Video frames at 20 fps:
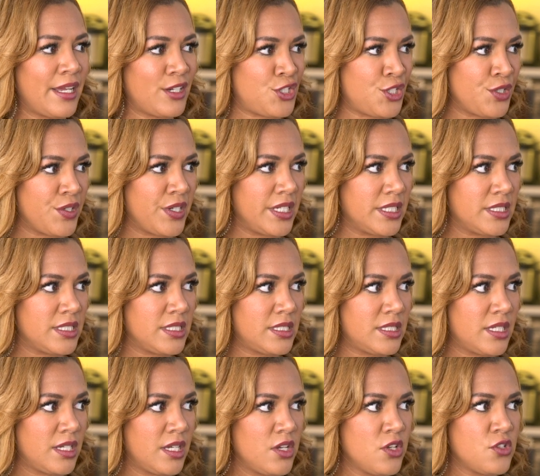
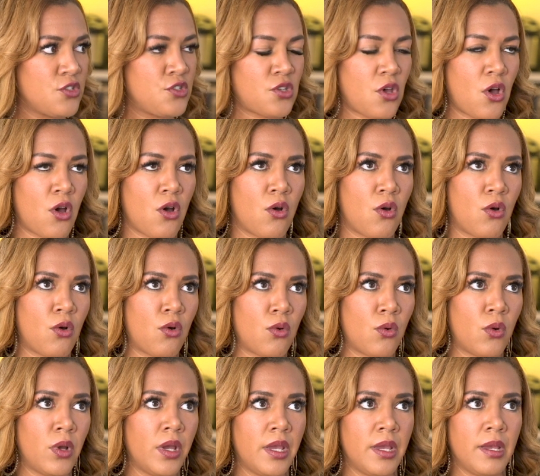Nigerians.
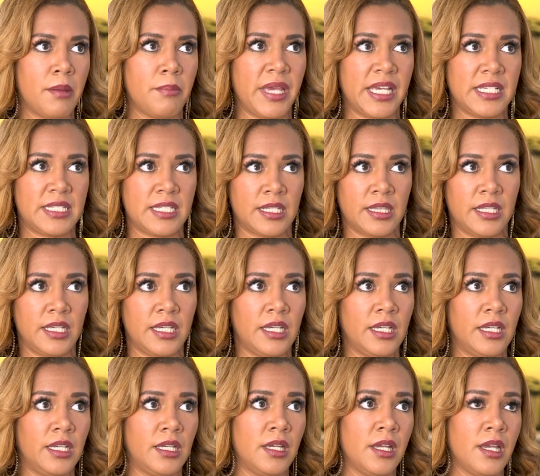So
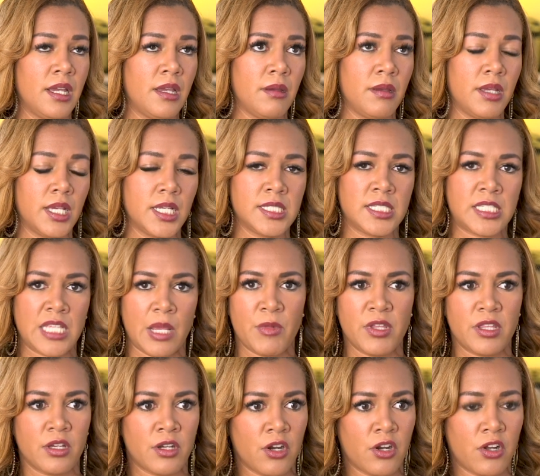basically, some
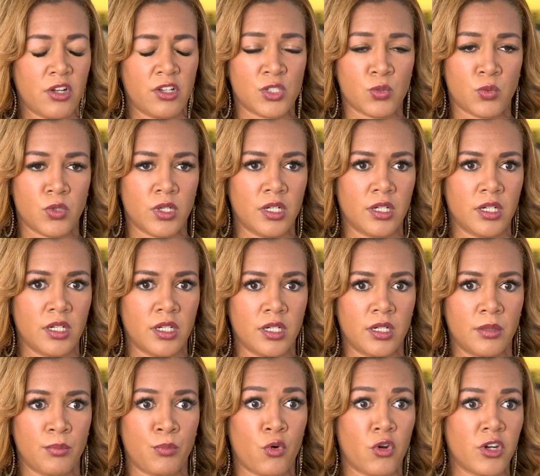of the girls
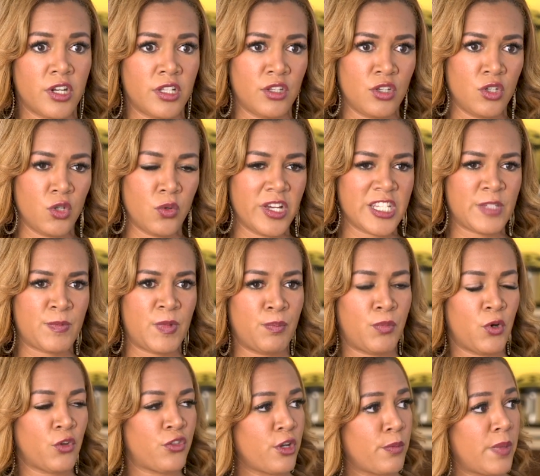were born in the US,
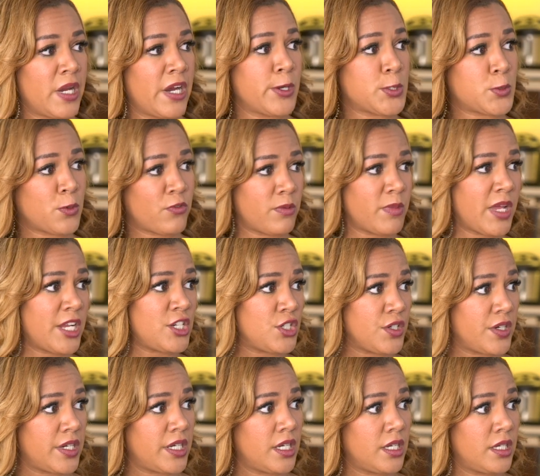but both their parents were from
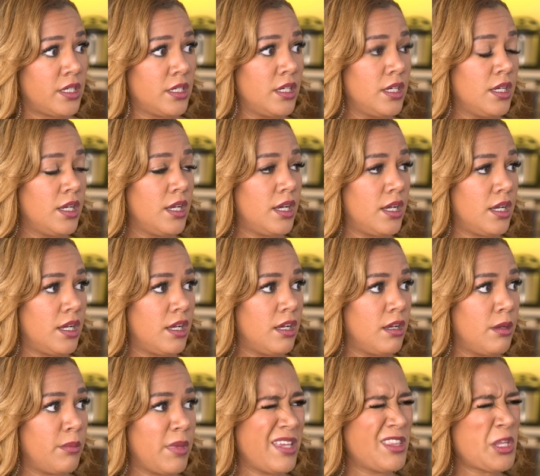Nigeria.
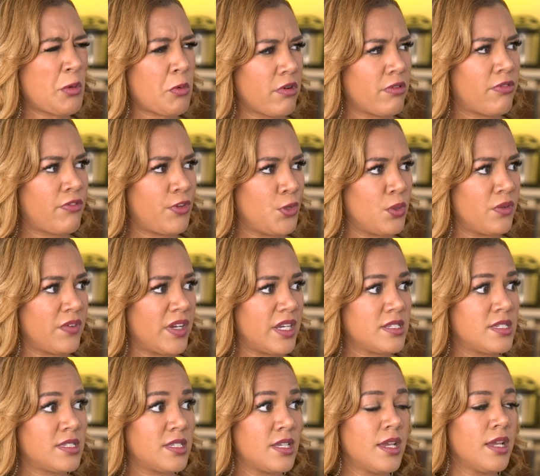And there were a few of
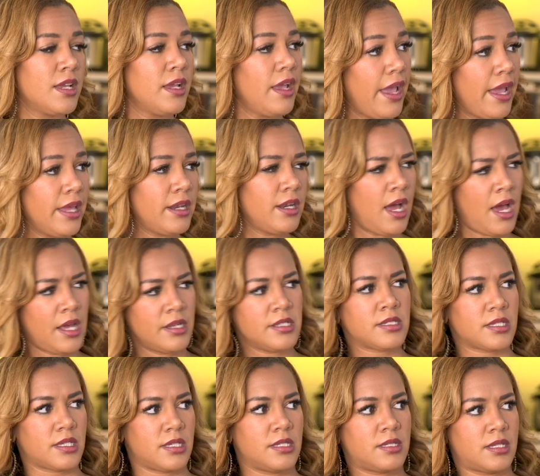us. And
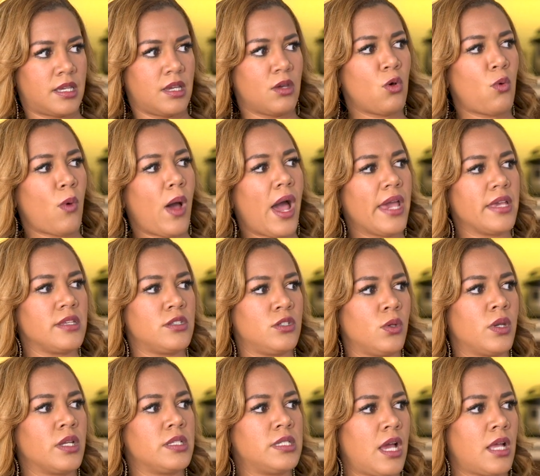honestly, skill-wise,
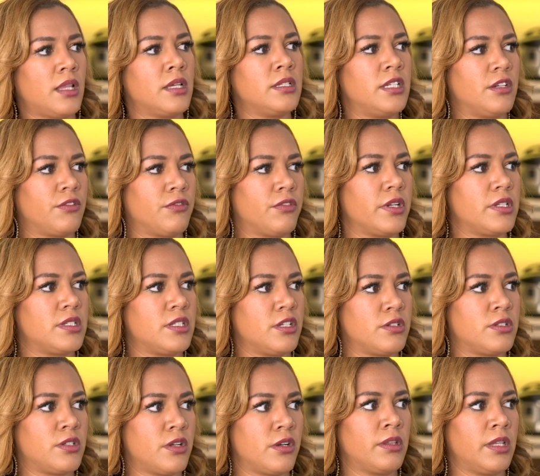you could tell a difference.
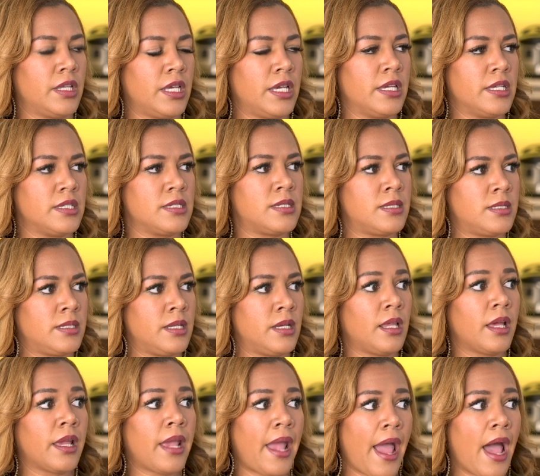There certainly is
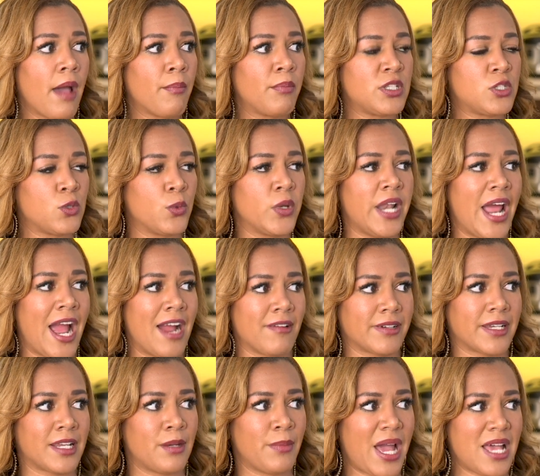still a gap between
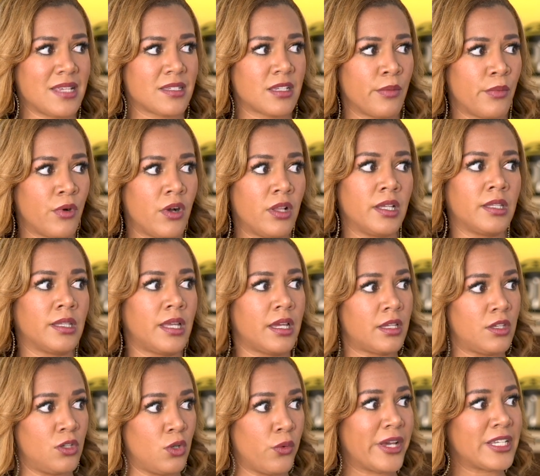African basketball and
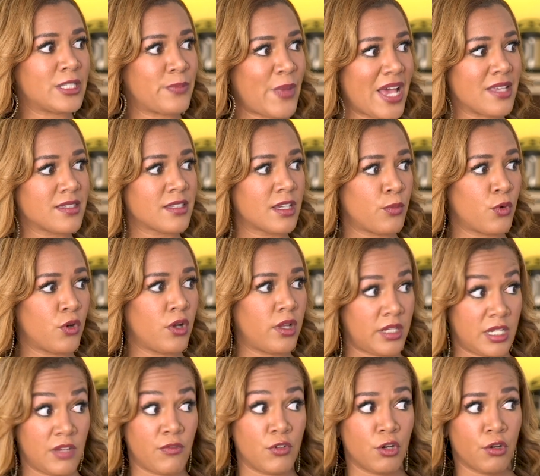like US basketball
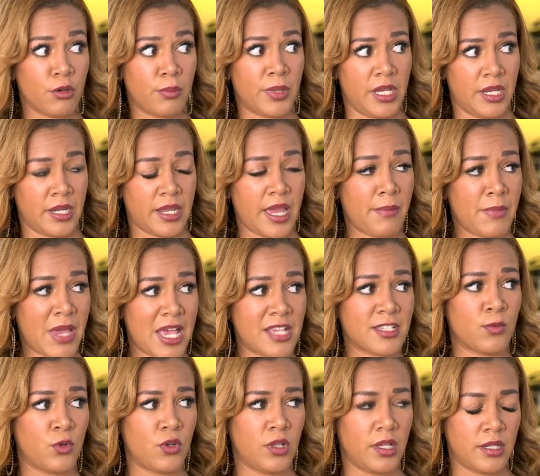and even European
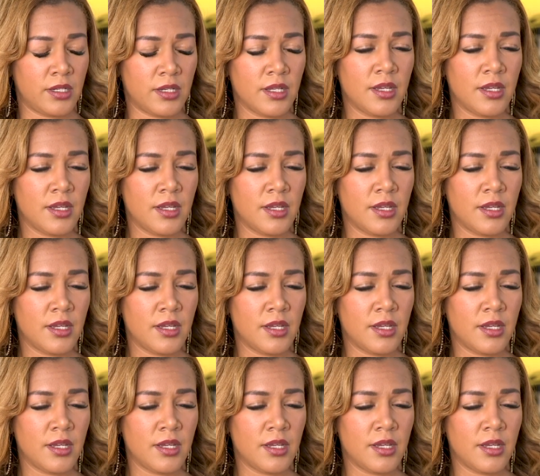basketball, and